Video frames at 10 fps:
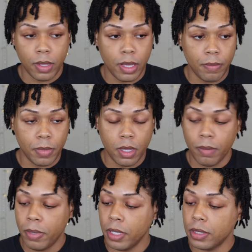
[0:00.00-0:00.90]
Okay,
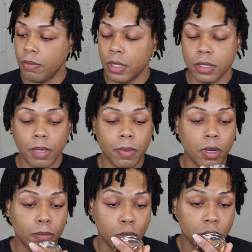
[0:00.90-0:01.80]
gonna pick some of this up
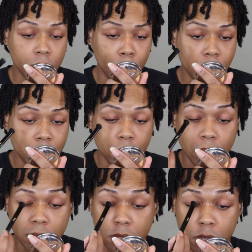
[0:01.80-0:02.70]
on a brush and we're just
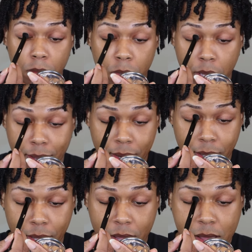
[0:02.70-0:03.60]
gonna see what kind
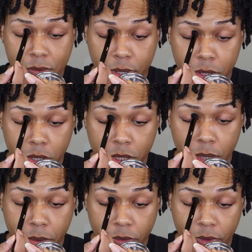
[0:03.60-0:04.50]
of coverage
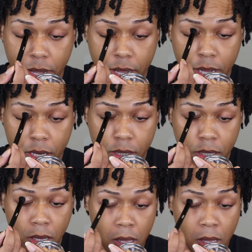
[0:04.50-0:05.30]
she provides.